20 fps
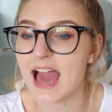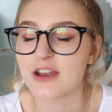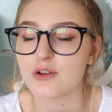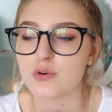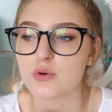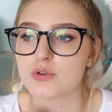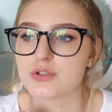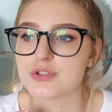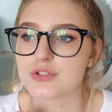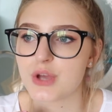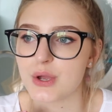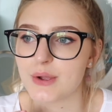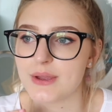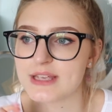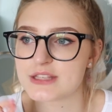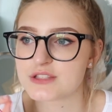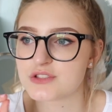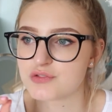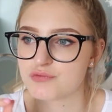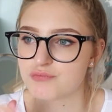And also,
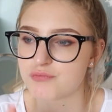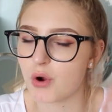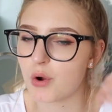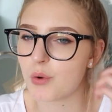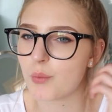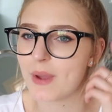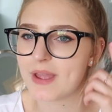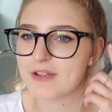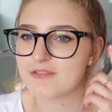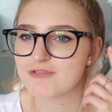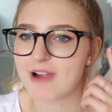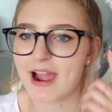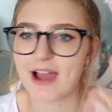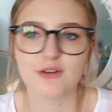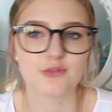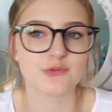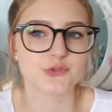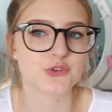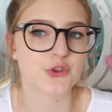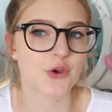it's the wrong way
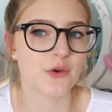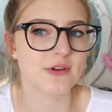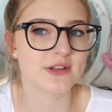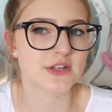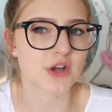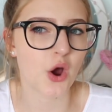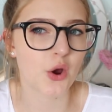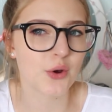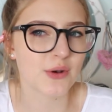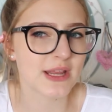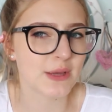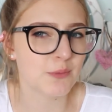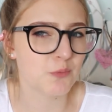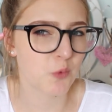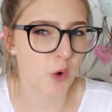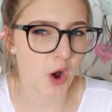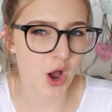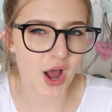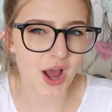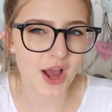round, so it would only
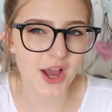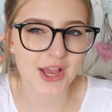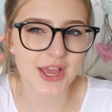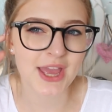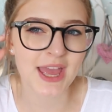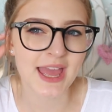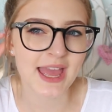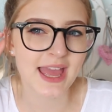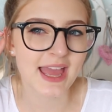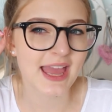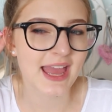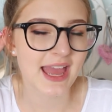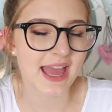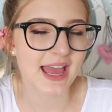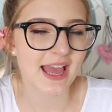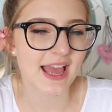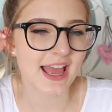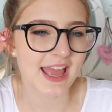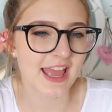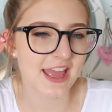work
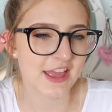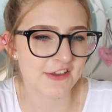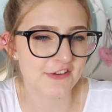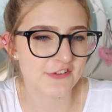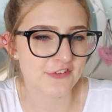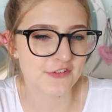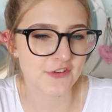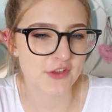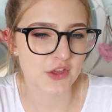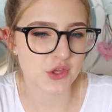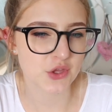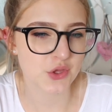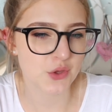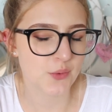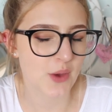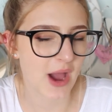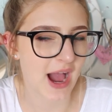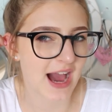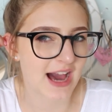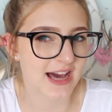if
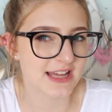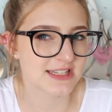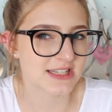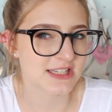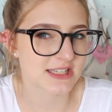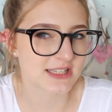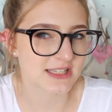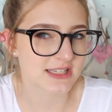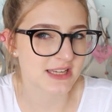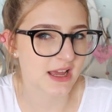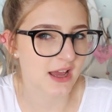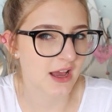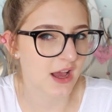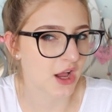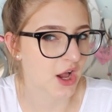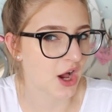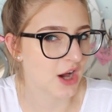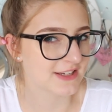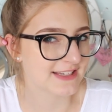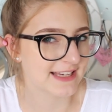you had
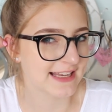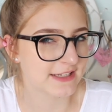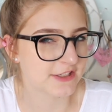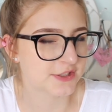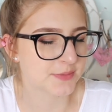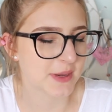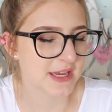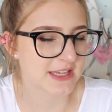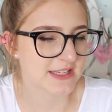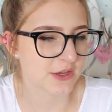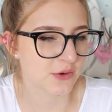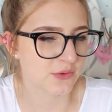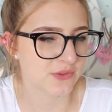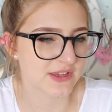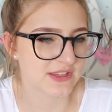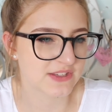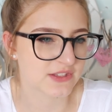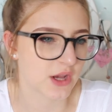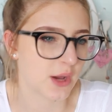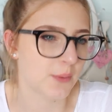a cartilage piercing on
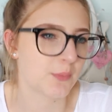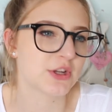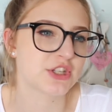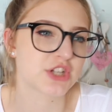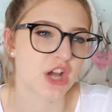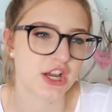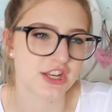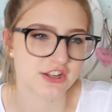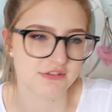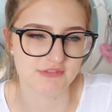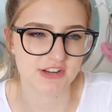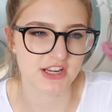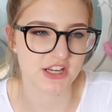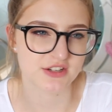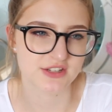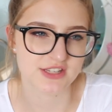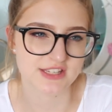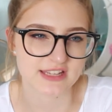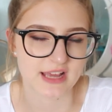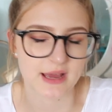this side, which I didn't really
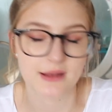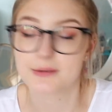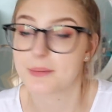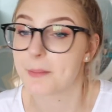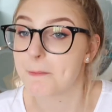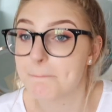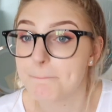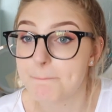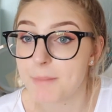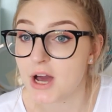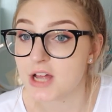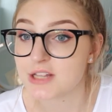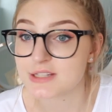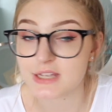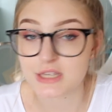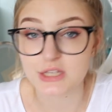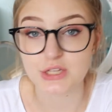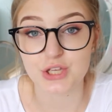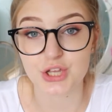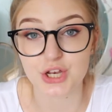understand,
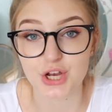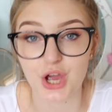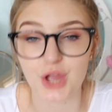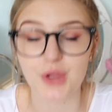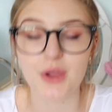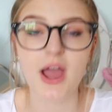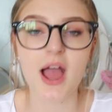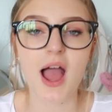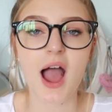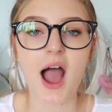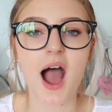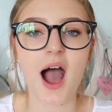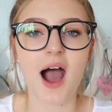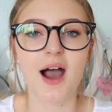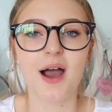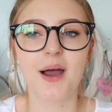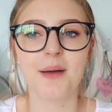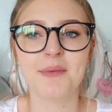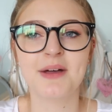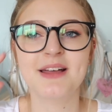but you know.
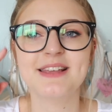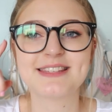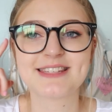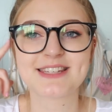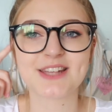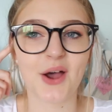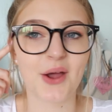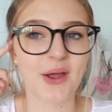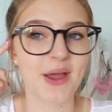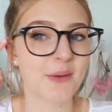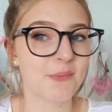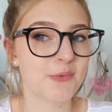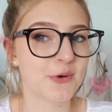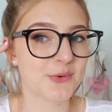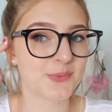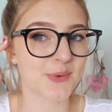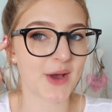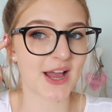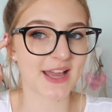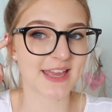So it
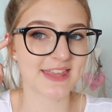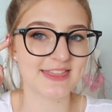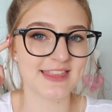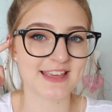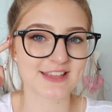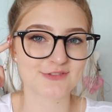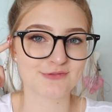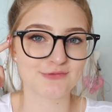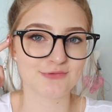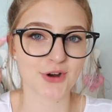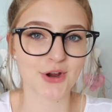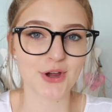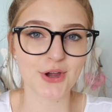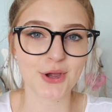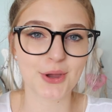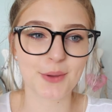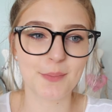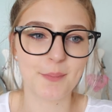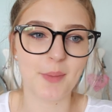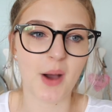would work in this
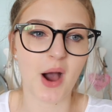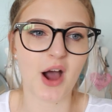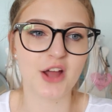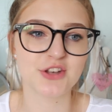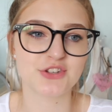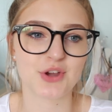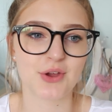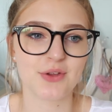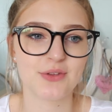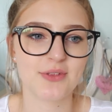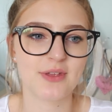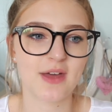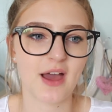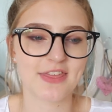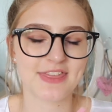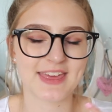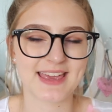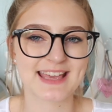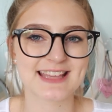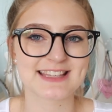Rook, but
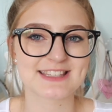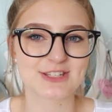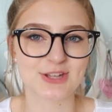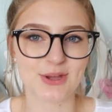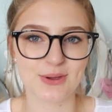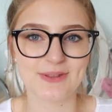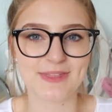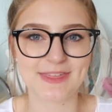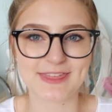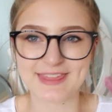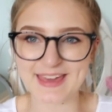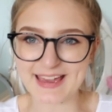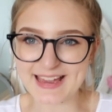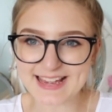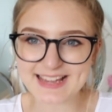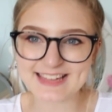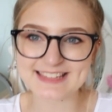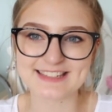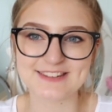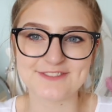I think it's too
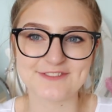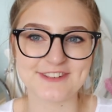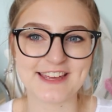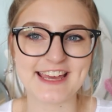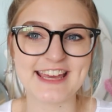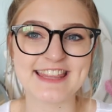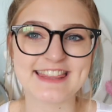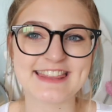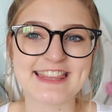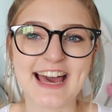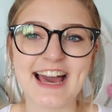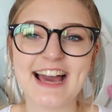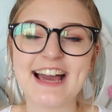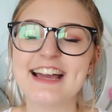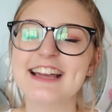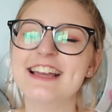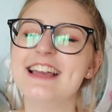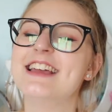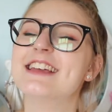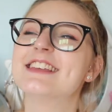thick to fit in there,
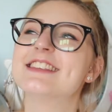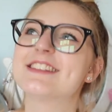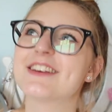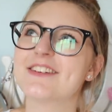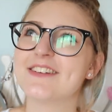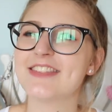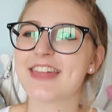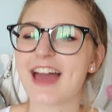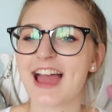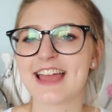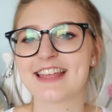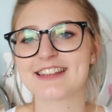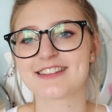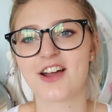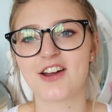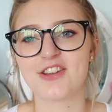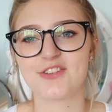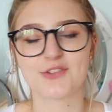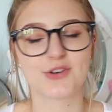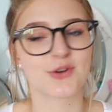so that is
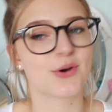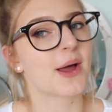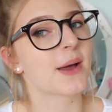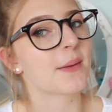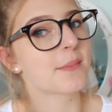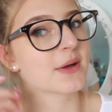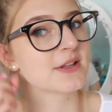kind of annoying.